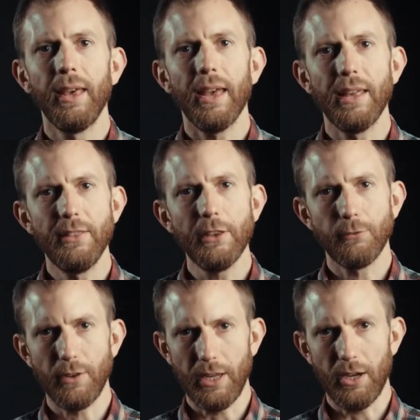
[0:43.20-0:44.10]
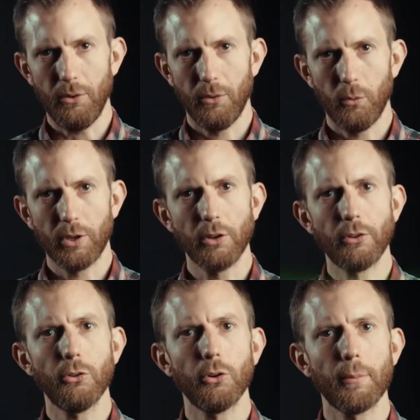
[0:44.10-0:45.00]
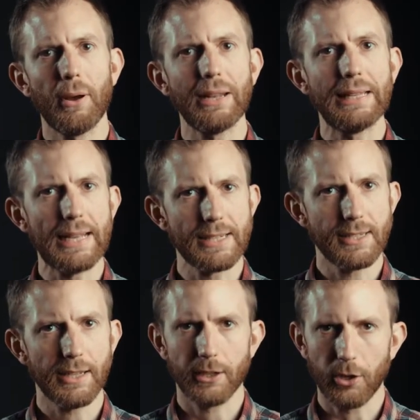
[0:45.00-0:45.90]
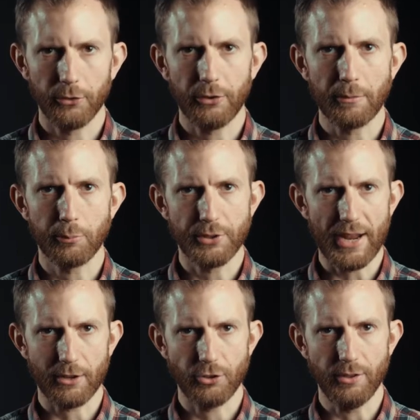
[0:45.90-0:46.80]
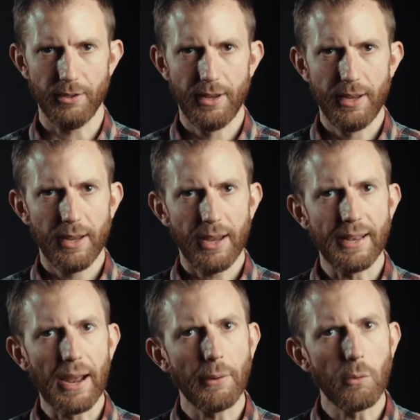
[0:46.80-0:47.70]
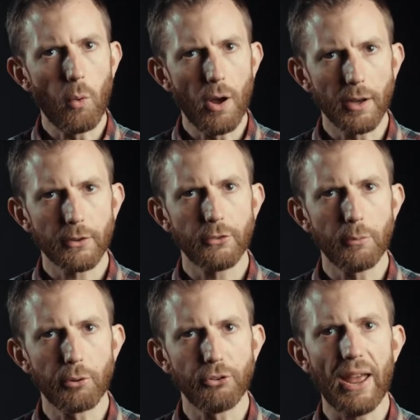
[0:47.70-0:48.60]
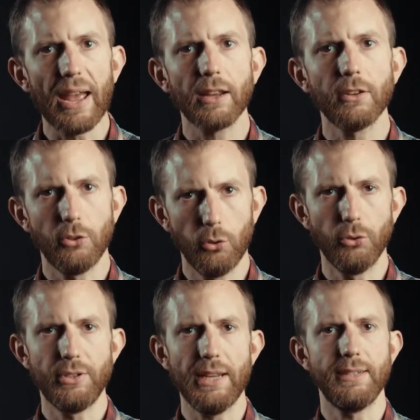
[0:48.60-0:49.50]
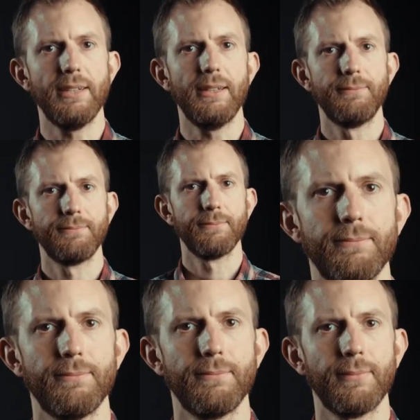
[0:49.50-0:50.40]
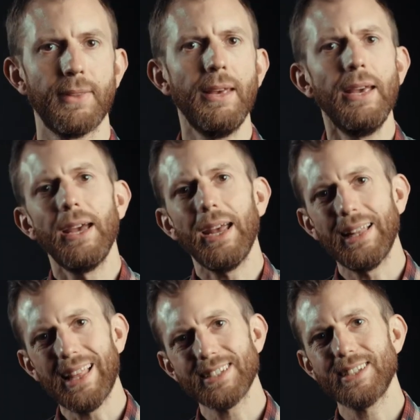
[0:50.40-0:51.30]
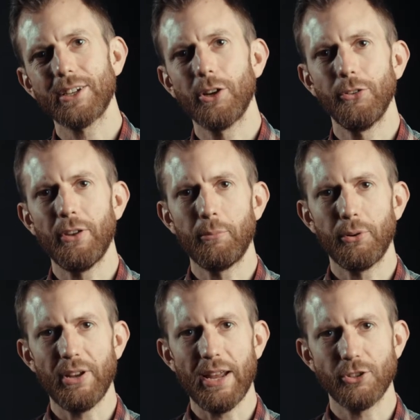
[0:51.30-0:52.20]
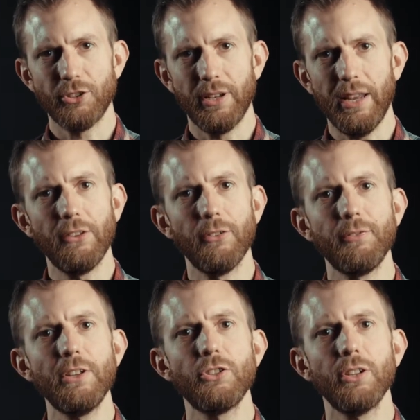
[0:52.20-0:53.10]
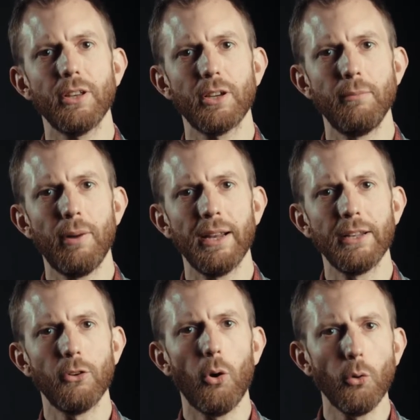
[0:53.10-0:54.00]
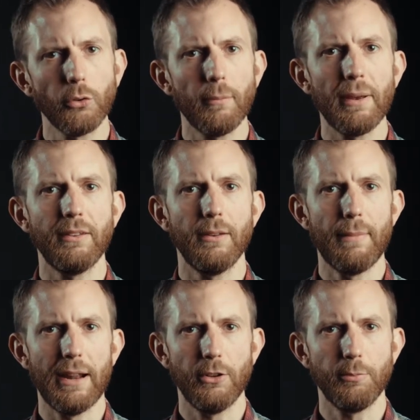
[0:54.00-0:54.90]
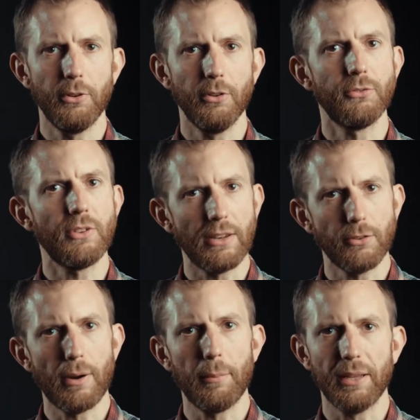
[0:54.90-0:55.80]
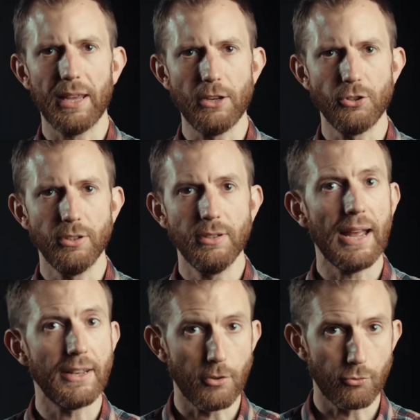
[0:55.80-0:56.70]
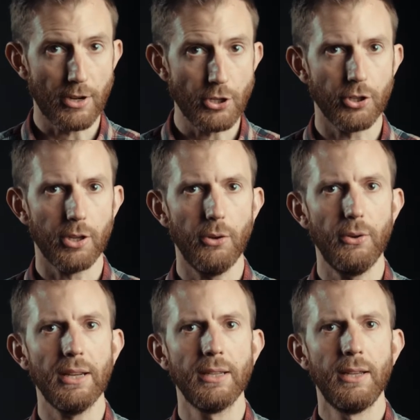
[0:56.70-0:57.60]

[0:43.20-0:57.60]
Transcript: In this video, we're going to talk about elastic content protection and how it works to protect your data. Elastic content protection is a feature that combines automated management of data replication and erasure coding